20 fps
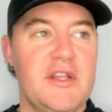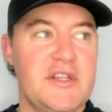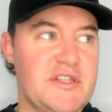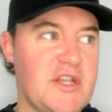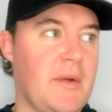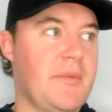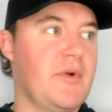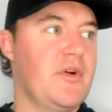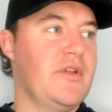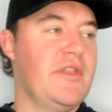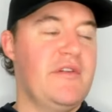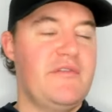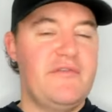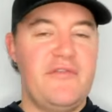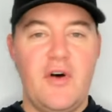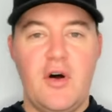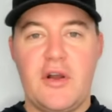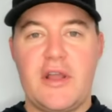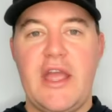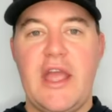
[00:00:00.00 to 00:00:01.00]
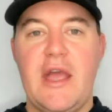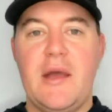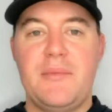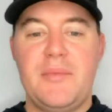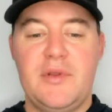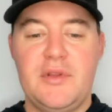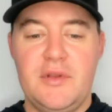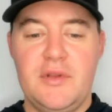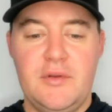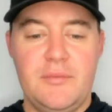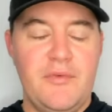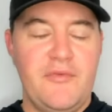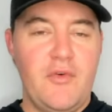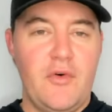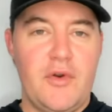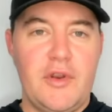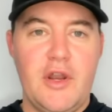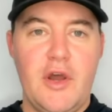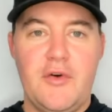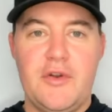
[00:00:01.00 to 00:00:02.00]
summer and then fall camp, and
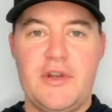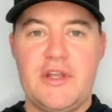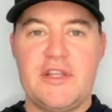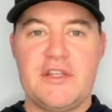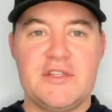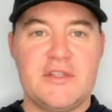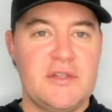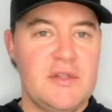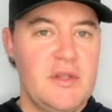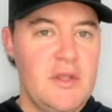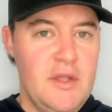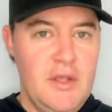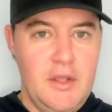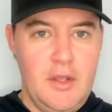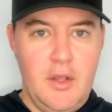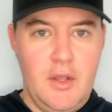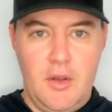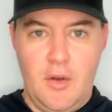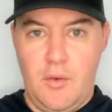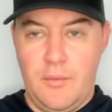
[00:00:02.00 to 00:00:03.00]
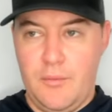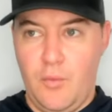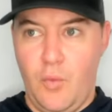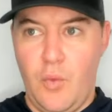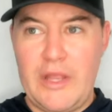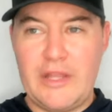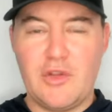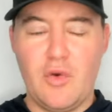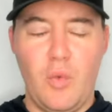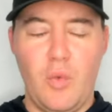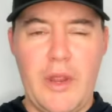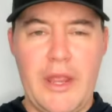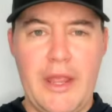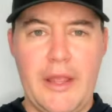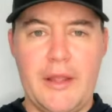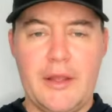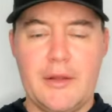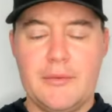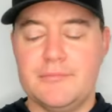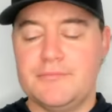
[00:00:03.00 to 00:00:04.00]
before you know it, he's week to week